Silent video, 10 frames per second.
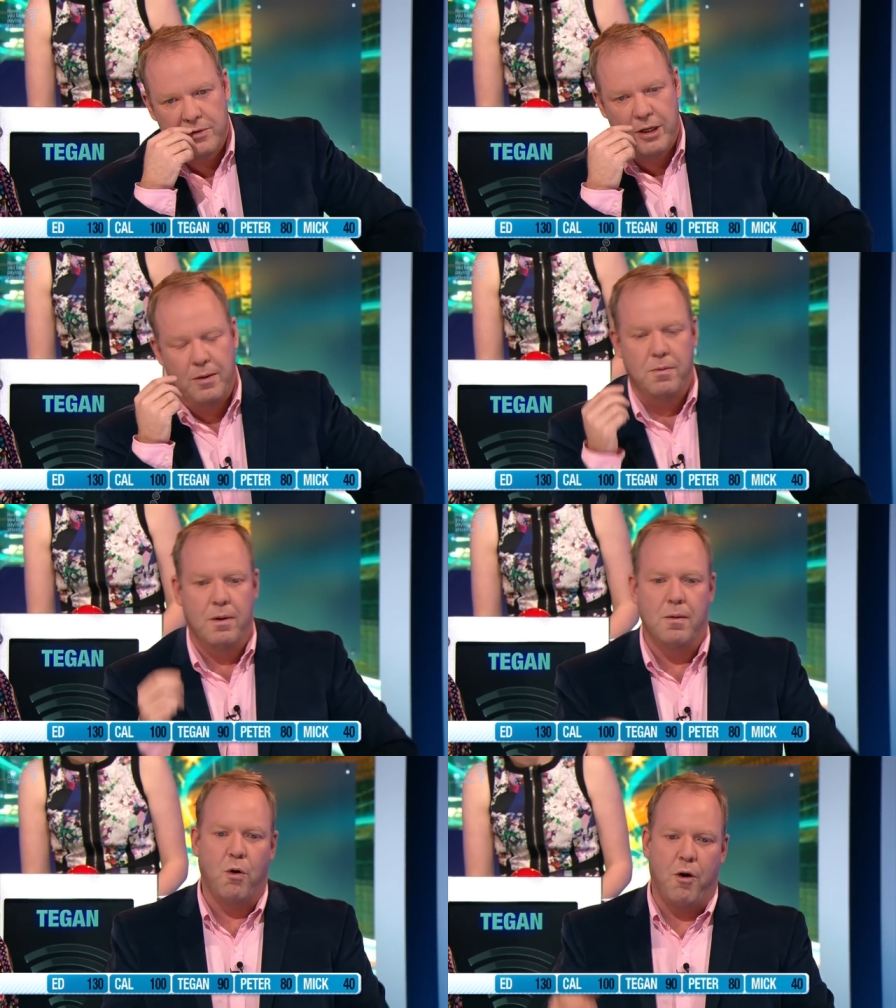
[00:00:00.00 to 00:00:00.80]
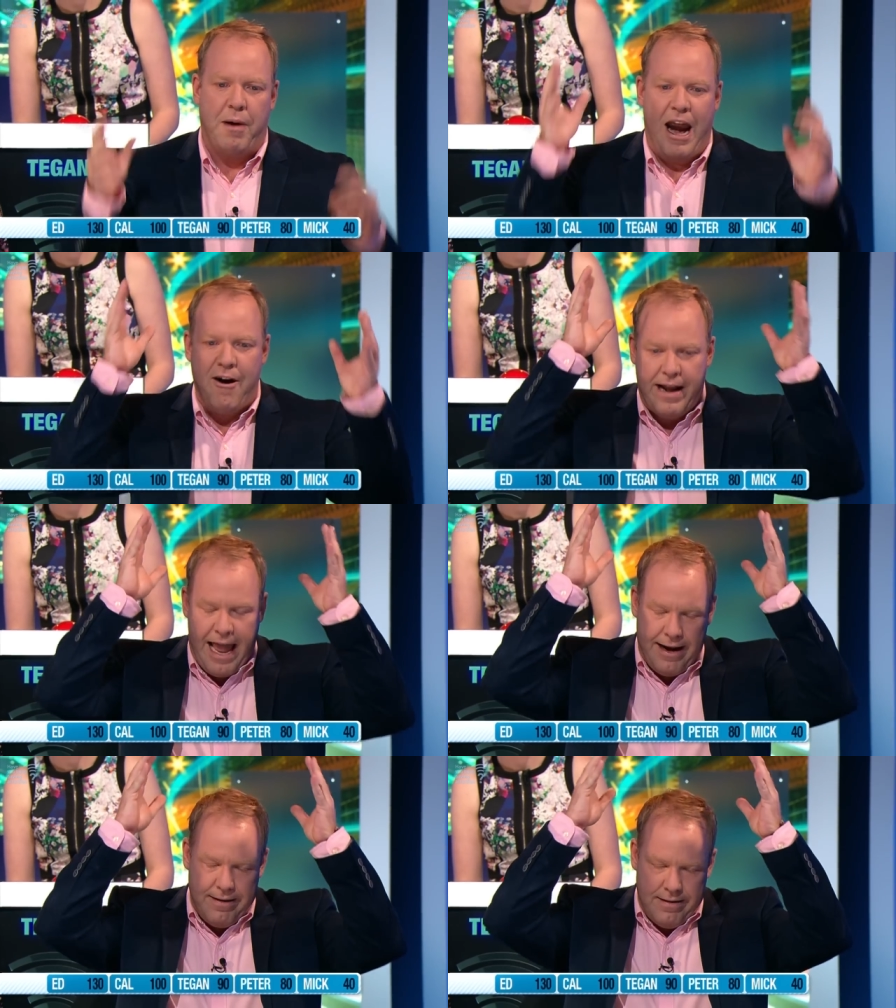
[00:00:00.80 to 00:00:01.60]
She wore a parrot
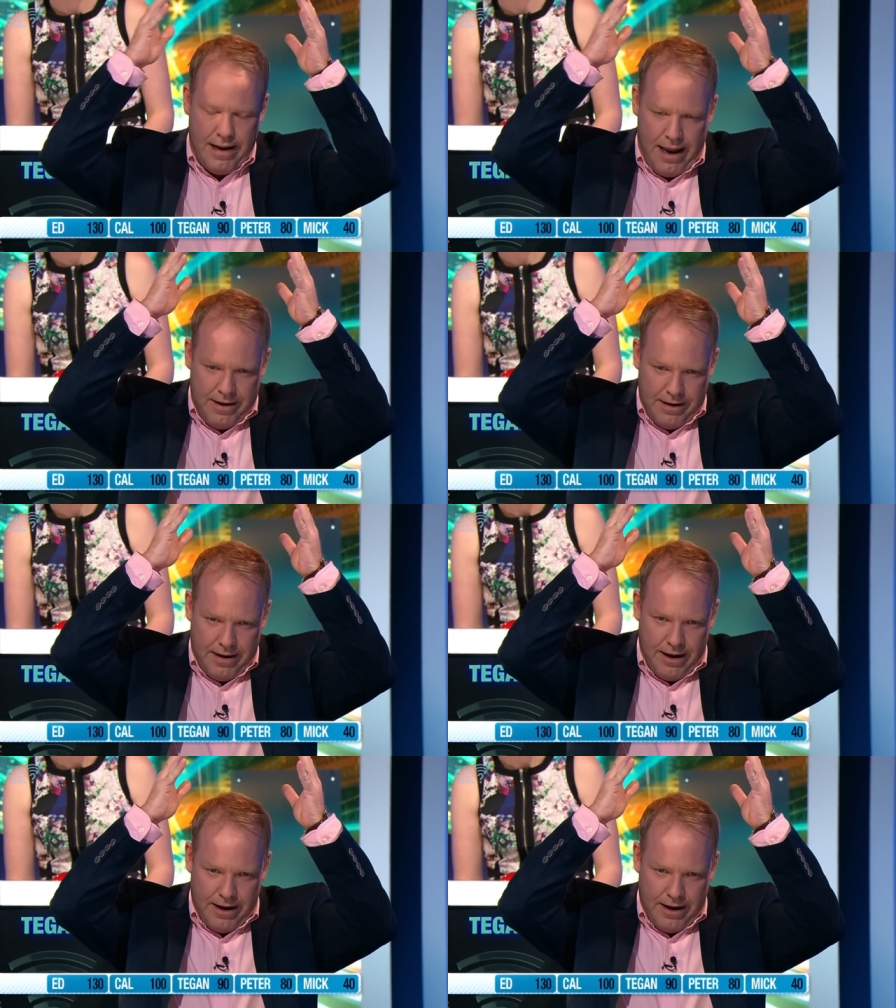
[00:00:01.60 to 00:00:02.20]
hat and it...